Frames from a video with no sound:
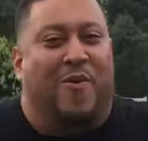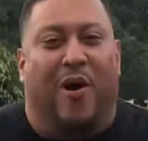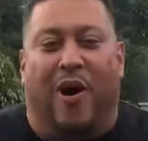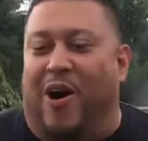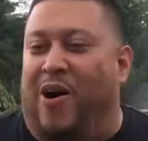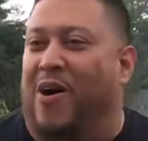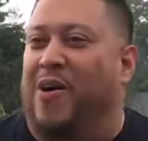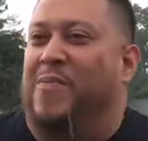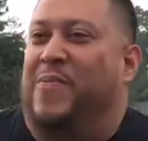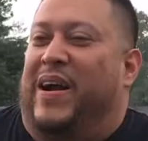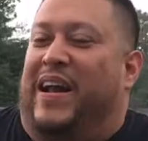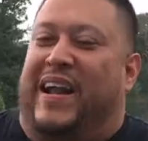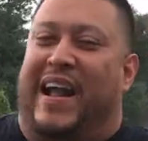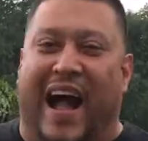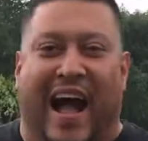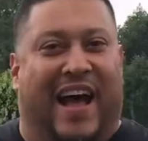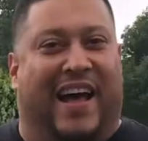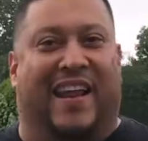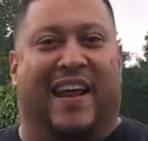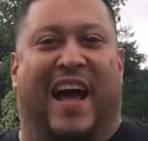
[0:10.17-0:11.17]
Oh my
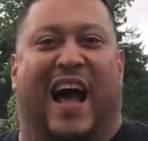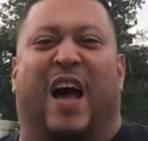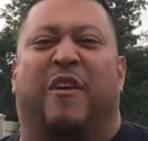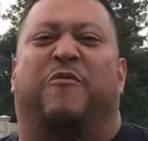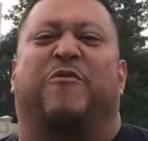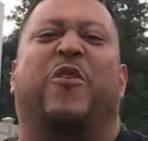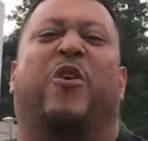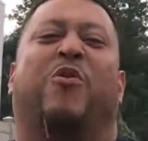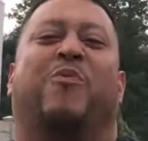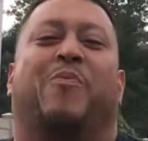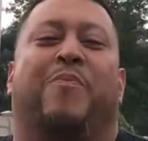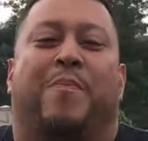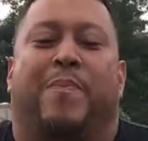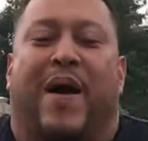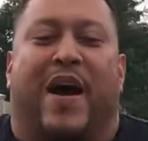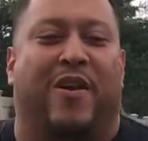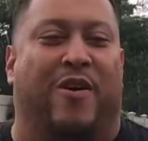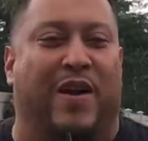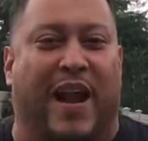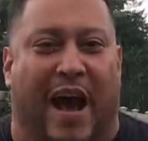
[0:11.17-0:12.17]
god, I feel
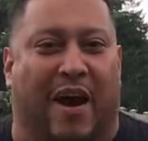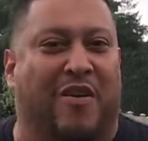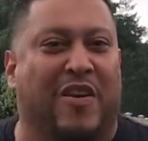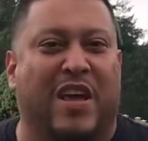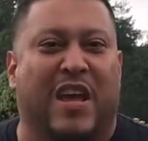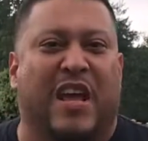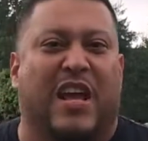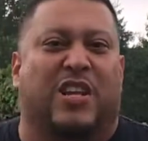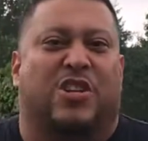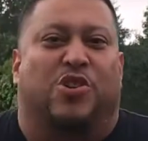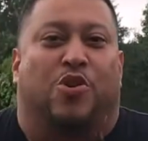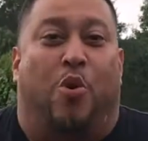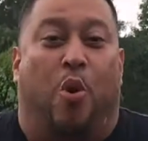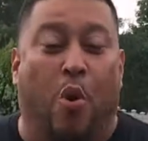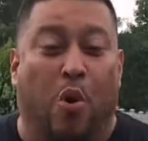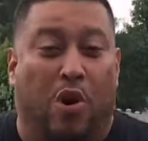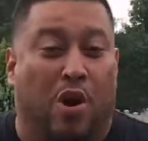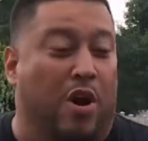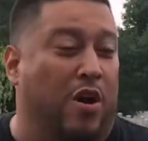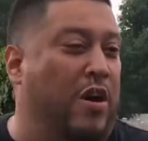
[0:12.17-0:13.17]
better now. It's
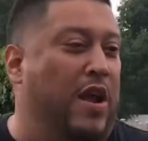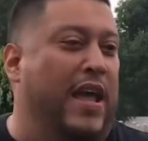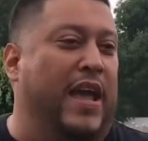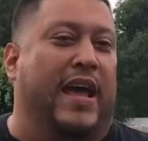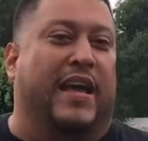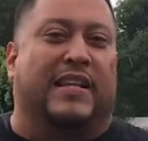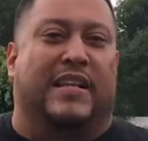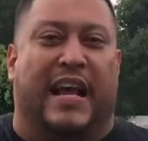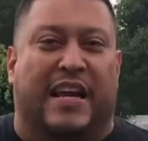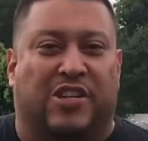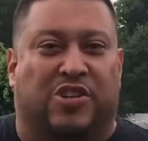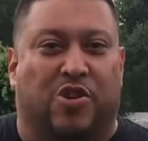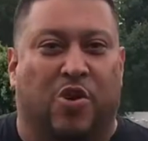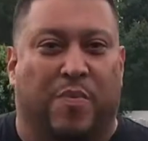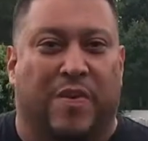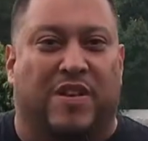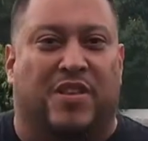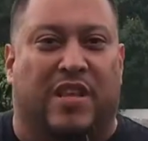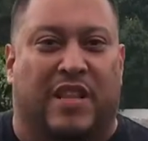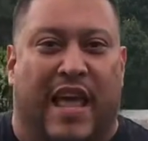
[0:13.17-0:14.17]
cooler, less
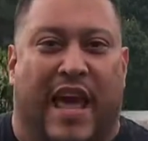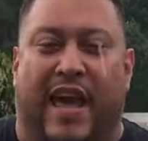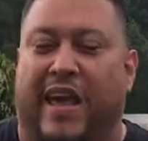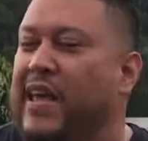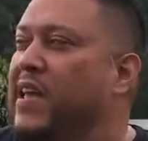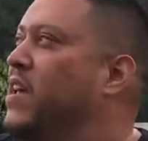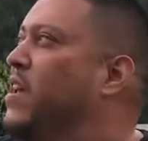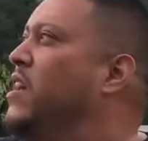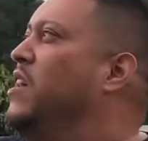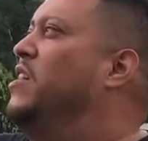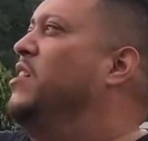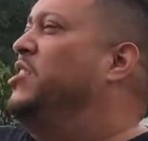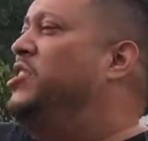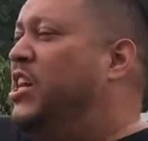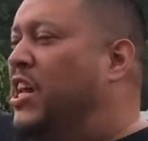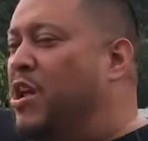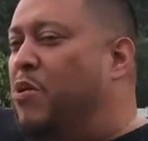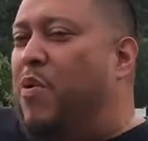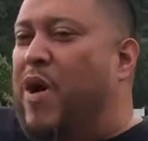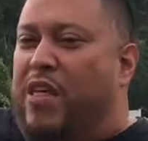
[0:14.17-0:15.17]
humid today,
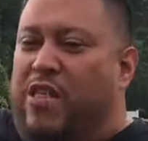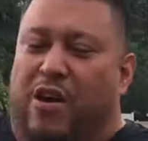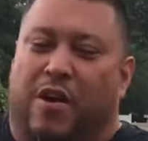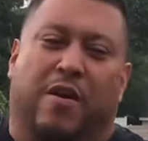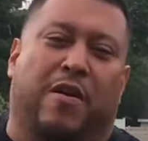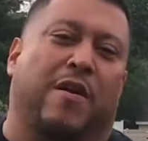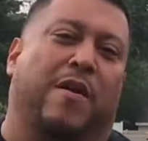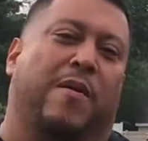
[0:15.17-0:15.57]
shitty weather,